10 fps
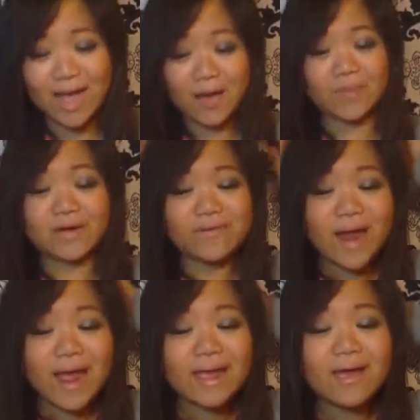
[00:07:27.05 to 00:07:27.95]
Whenever
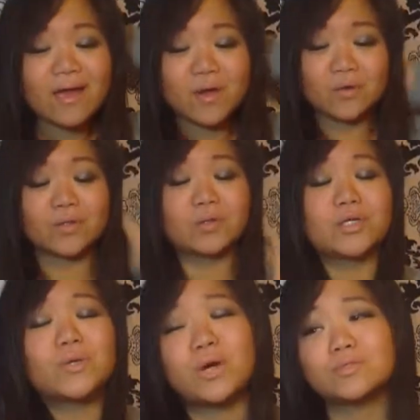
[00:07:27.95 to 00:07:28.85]
I go to a
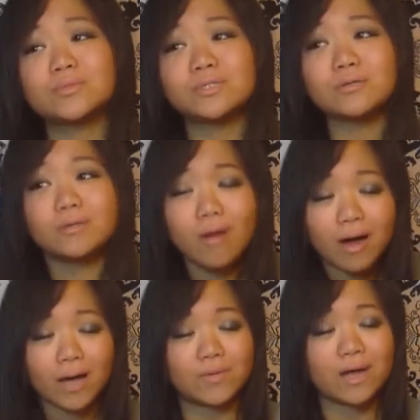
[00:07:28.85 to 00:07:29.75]
dirty washroom stall,
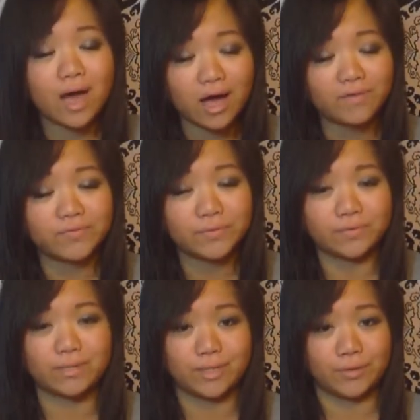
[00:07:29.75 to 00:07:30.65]
I would have to,
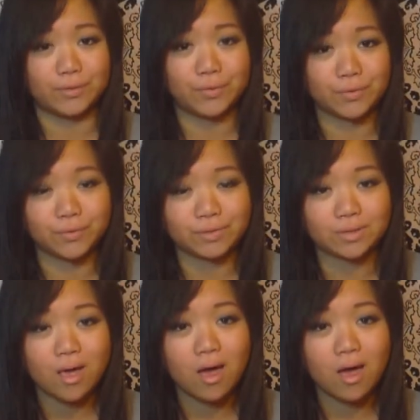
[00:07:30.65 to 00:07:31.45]
like, use